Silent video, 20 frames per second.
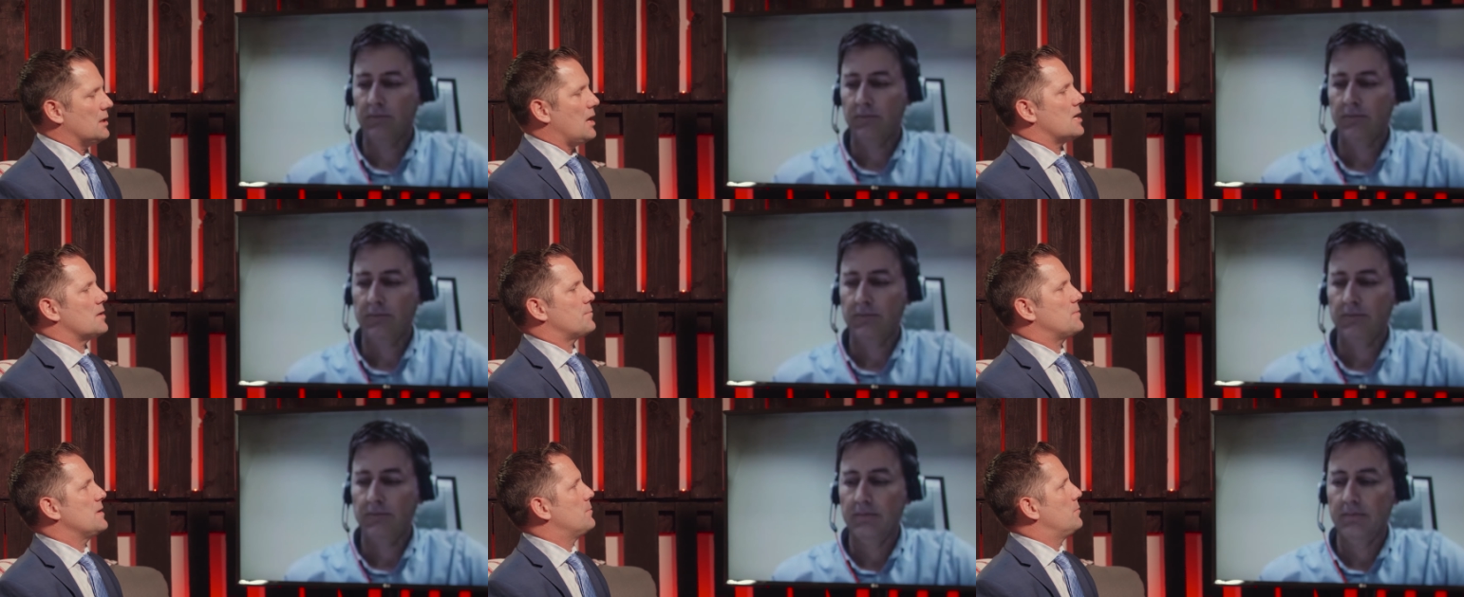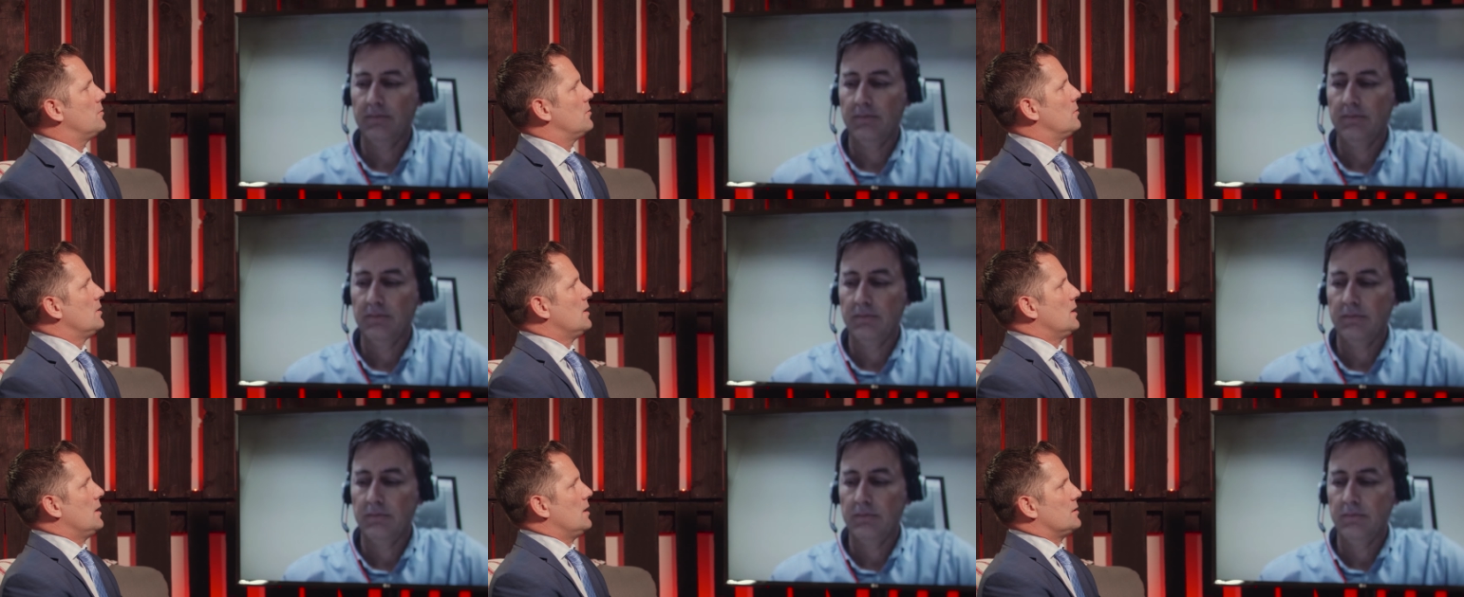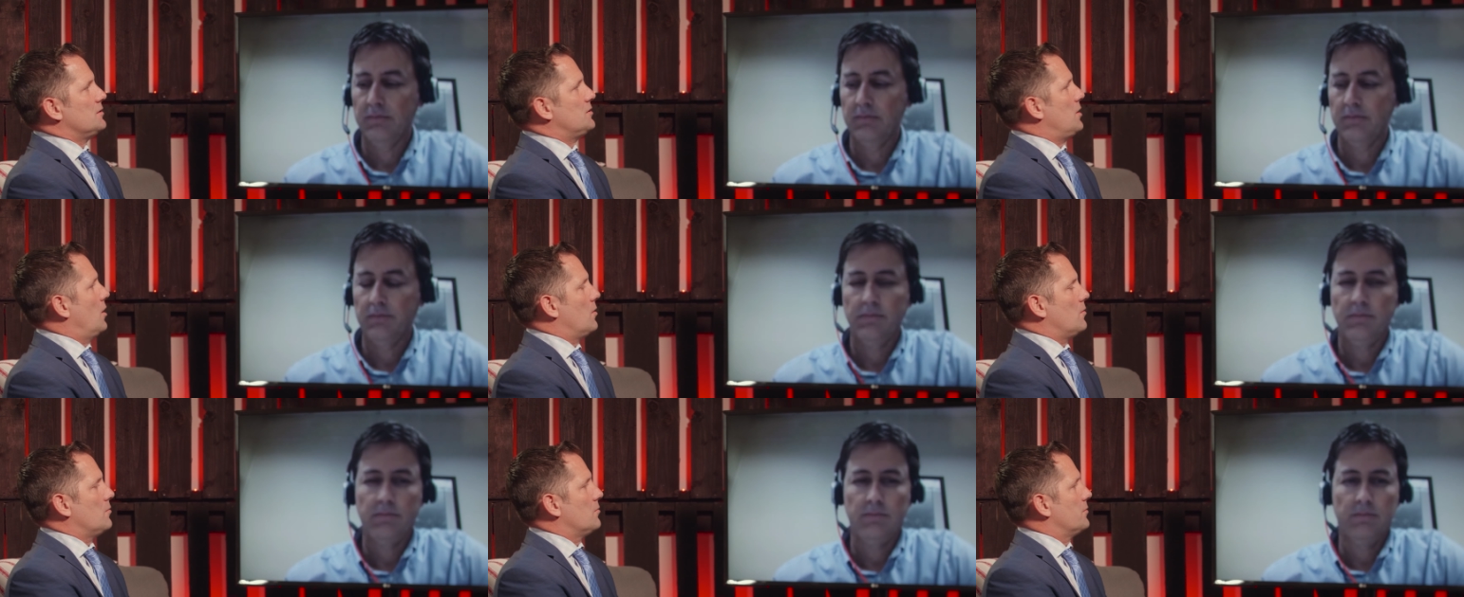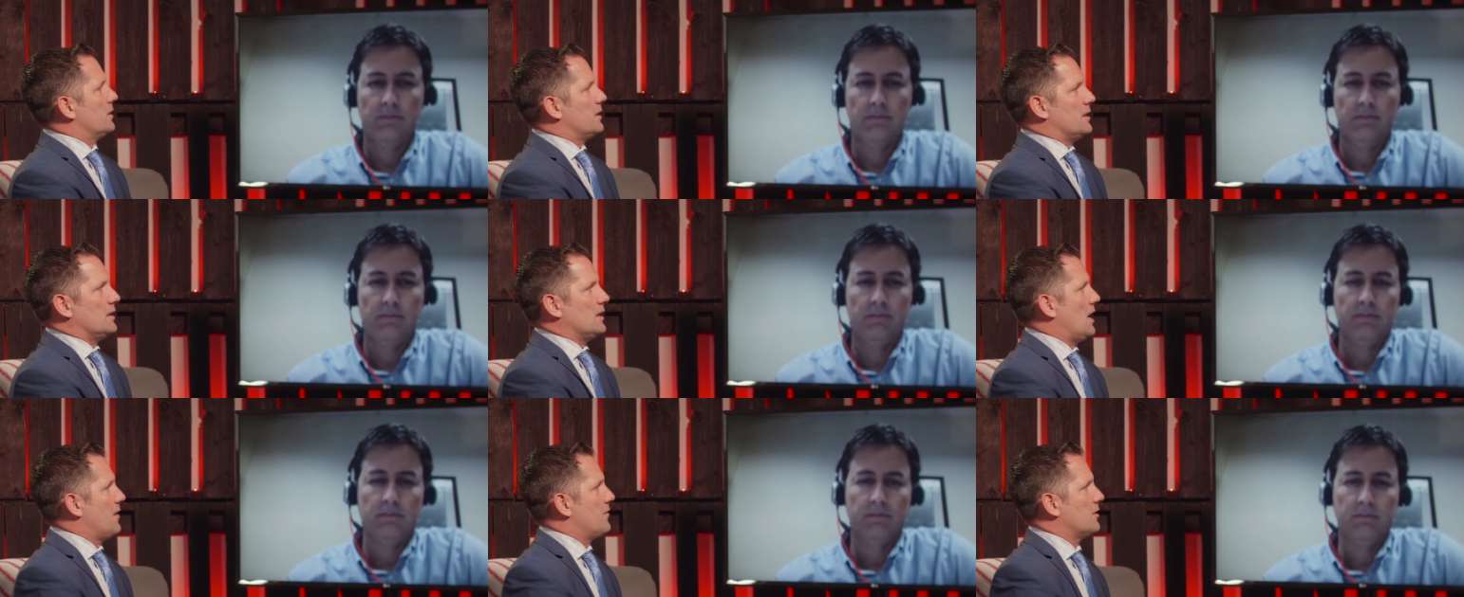Speaker 1: a lot of people don't
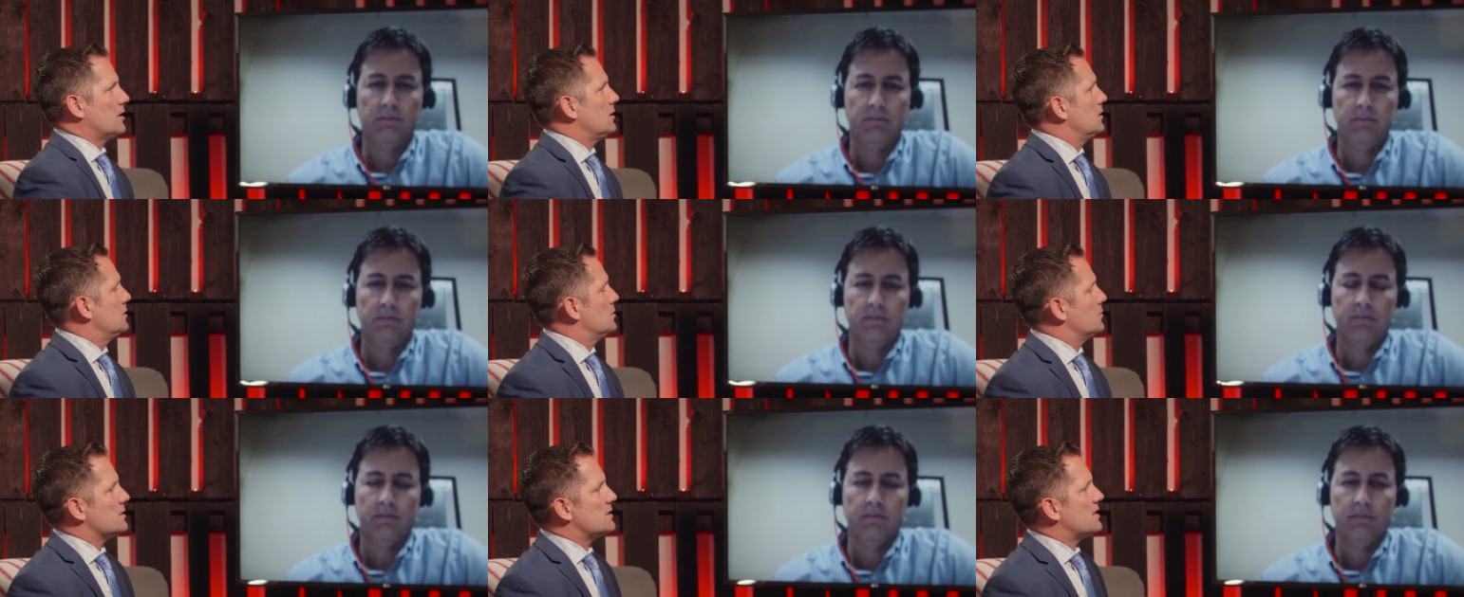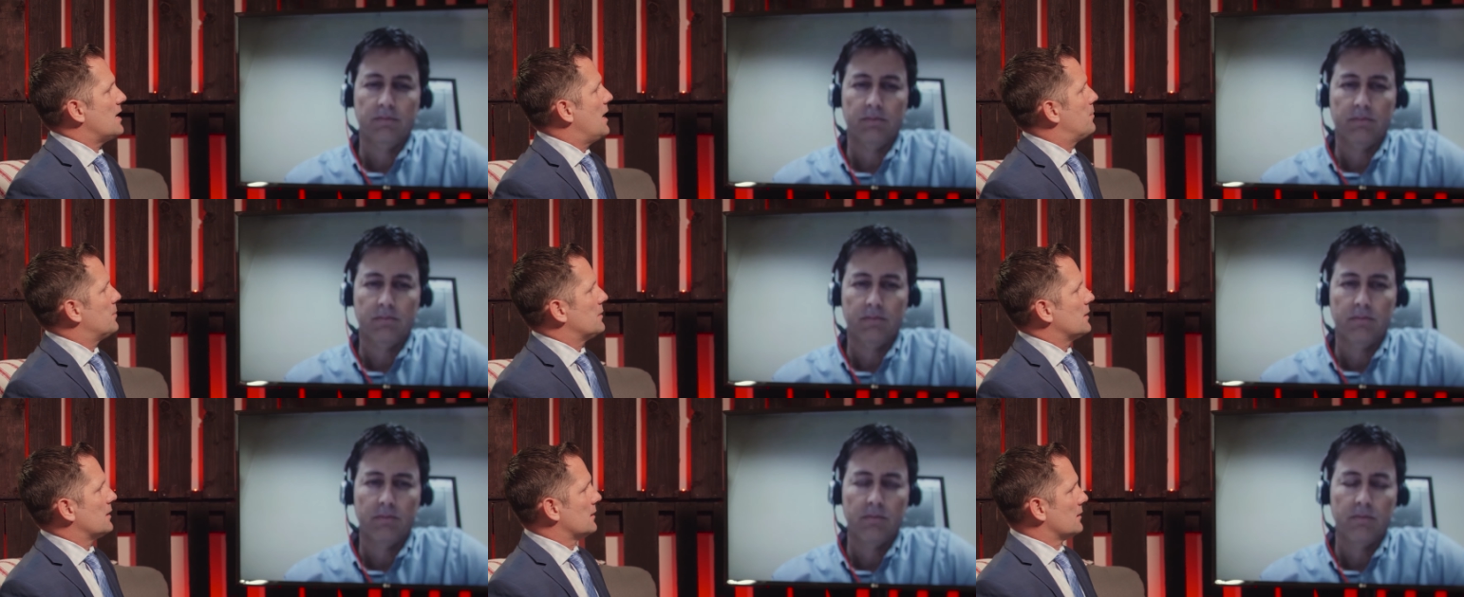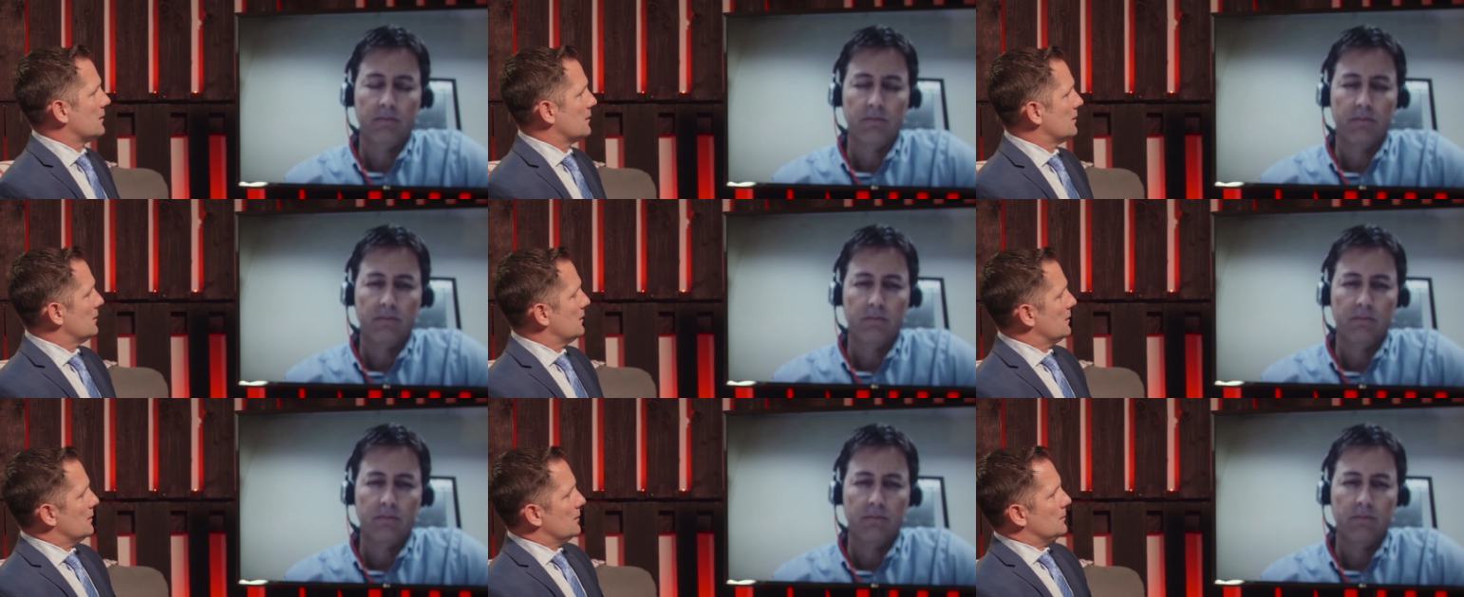really have a clue what's happening.